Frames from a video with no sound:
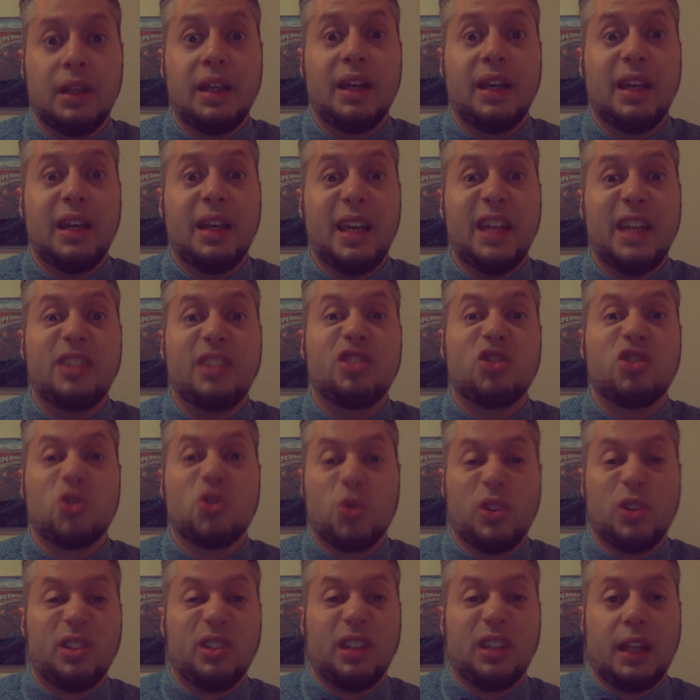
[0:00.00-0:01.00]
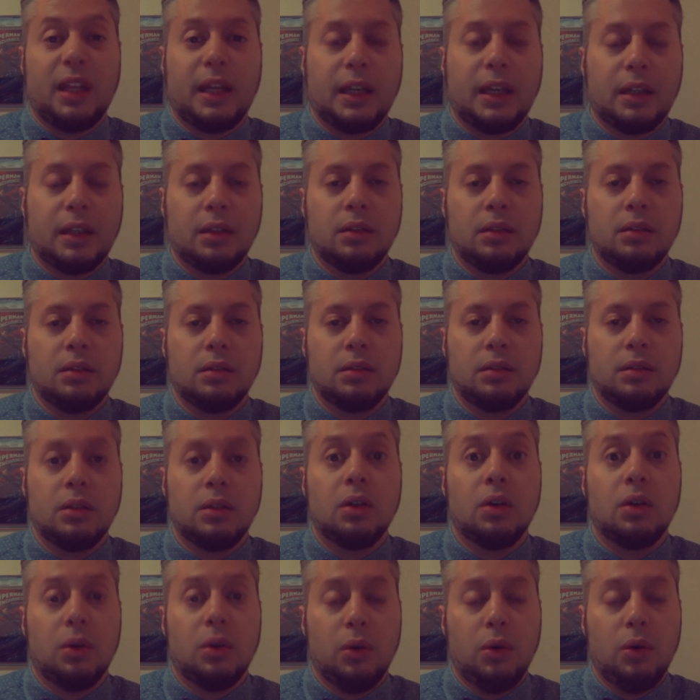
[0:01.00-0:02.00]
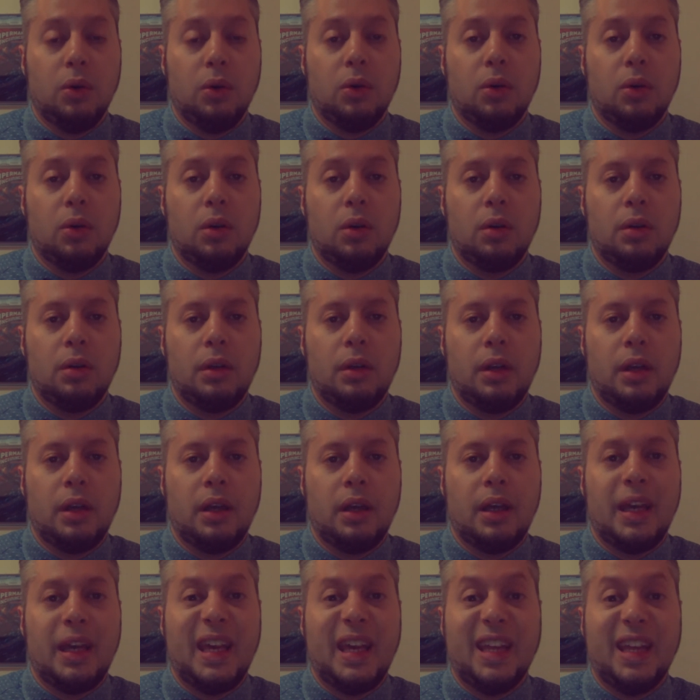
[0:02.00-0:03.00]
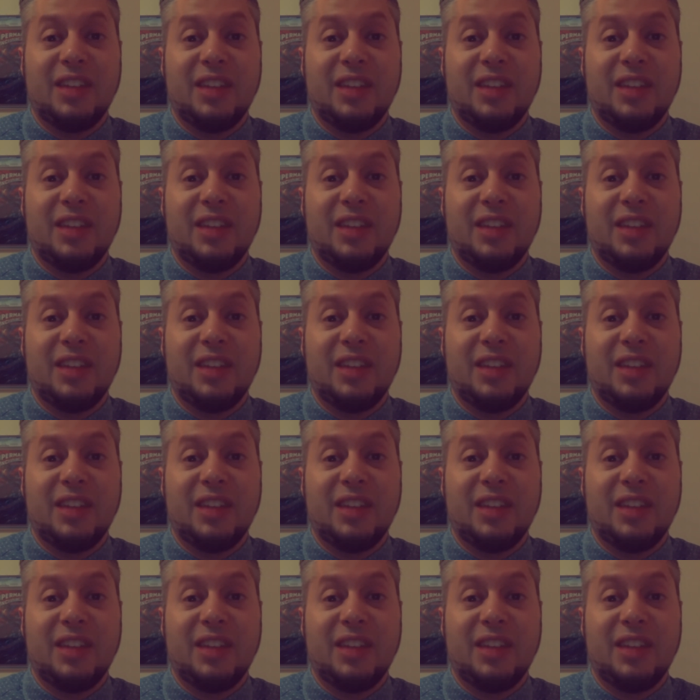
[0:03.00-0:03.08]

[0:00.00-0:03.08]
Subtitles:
It's drizzling or It's